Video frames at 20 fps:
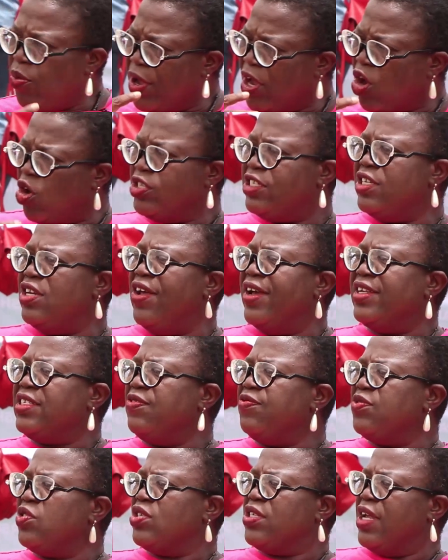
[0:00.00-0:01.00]
we continue as
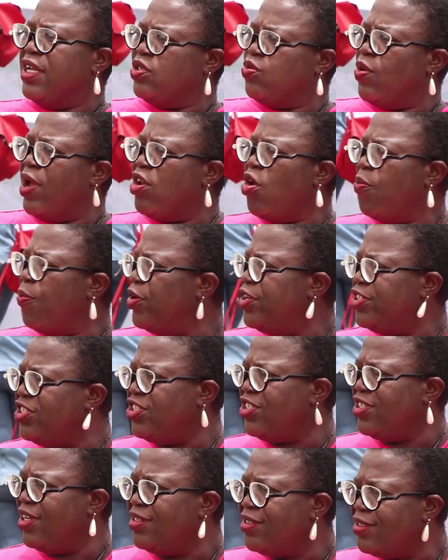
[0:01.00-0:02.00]
civil society, we are not
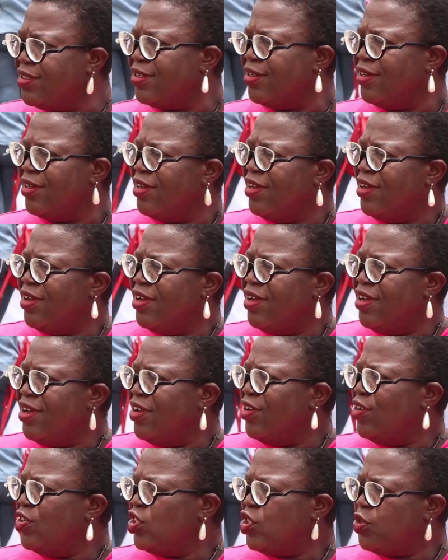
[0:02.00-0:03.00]
politicians.
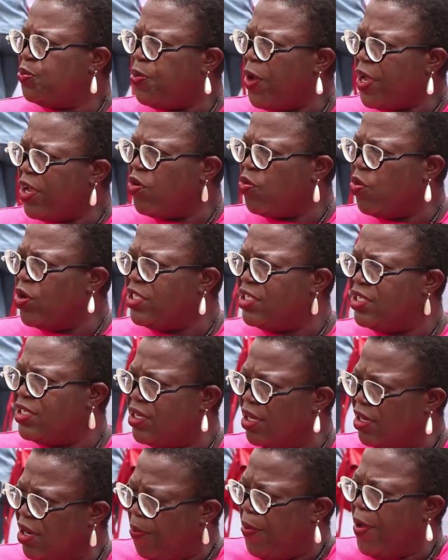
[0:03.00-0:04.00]
Speak
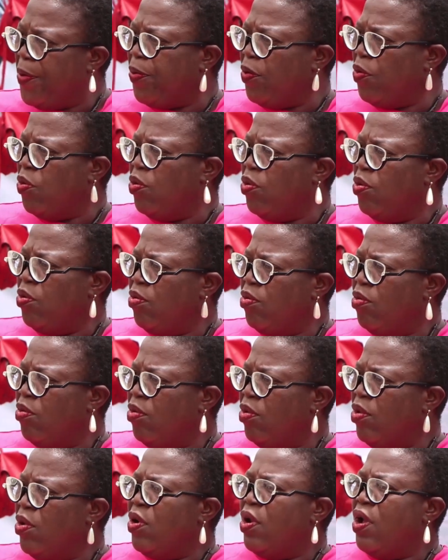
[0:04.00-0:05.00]
with the people.
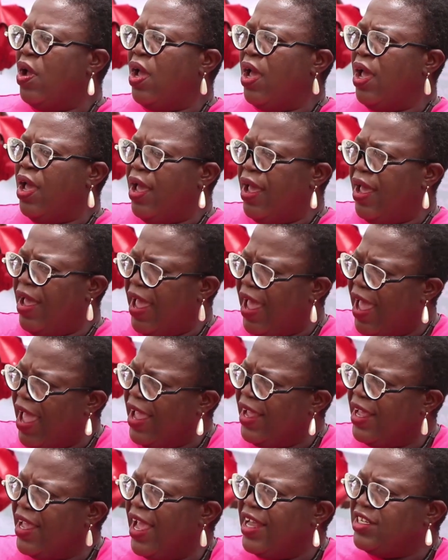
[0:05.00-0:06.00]

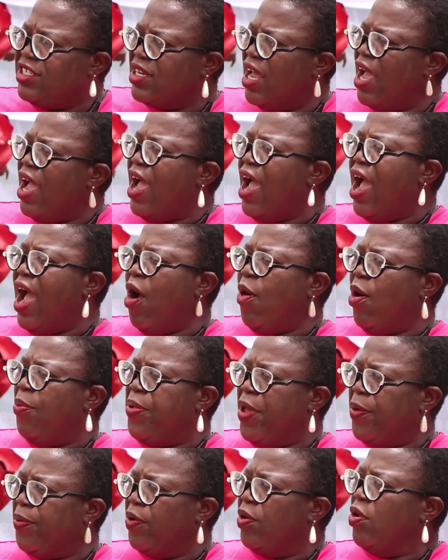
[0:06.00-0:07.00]
Engage our
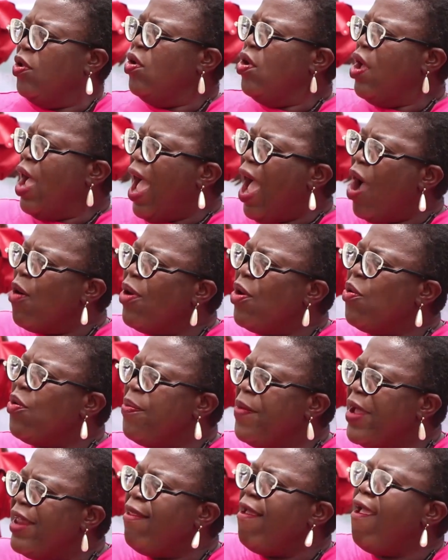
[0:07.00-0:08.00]
people. Our
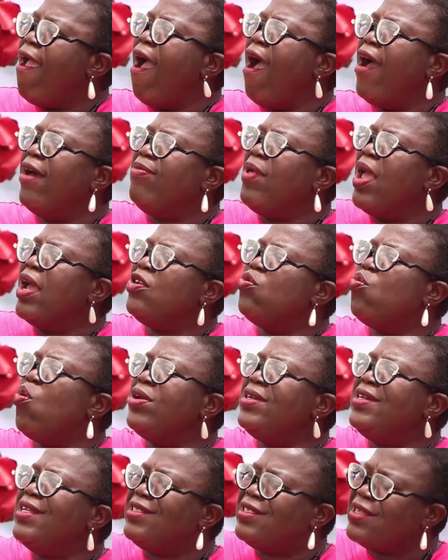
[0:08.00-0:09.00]
women here, they are the
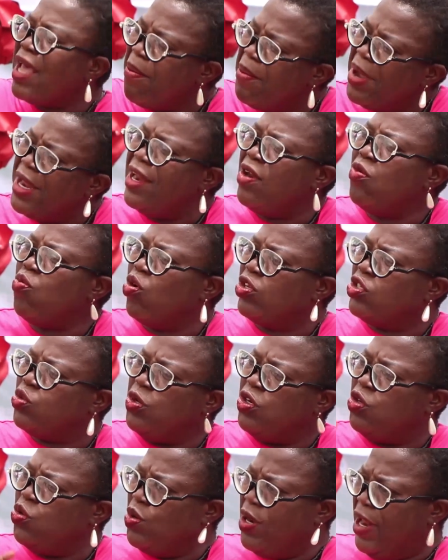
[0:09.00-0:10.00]
ones determining what
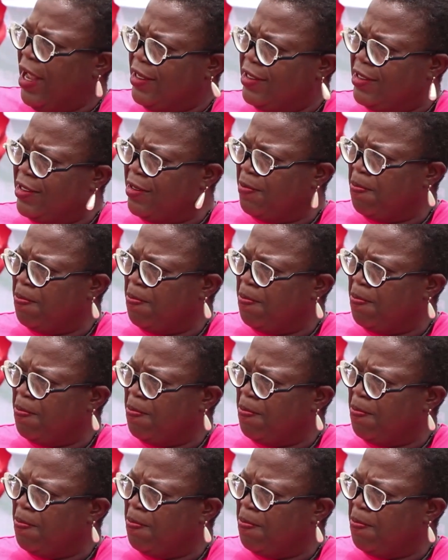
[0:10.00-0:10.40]
we do next.